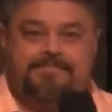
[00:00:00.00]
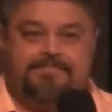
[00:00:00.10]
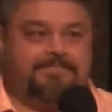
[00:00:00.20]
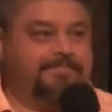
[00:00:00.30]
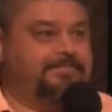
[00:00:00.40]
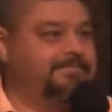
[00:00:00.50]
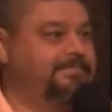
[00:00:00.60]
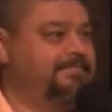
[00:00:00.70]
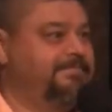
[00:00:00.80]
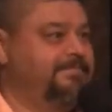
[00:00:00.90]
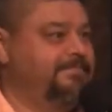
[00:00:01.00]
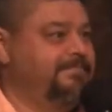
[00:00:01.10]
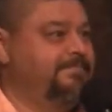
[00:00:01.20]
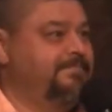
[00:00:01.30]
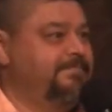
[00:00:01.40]

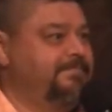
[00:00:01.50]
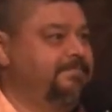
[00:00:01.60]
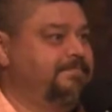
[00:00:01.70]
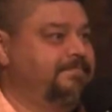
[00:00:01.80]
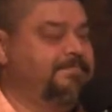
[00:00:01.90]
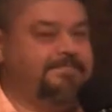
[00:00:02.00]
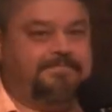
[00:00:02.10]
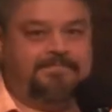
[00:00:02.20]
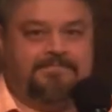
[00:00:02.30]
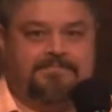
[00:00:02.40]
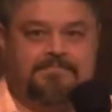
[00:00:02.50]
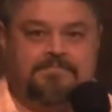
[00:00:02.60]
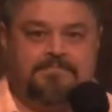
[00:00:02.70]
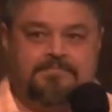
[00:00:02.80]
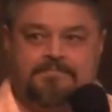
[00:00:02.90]

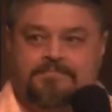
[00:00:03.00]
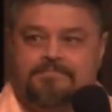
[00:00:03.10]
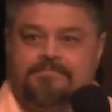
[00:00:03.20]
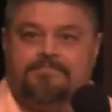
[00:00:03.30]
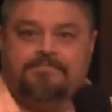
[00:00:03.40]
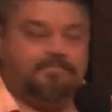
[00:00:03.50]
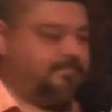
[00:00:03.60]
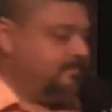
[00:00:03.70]
Nothing is said.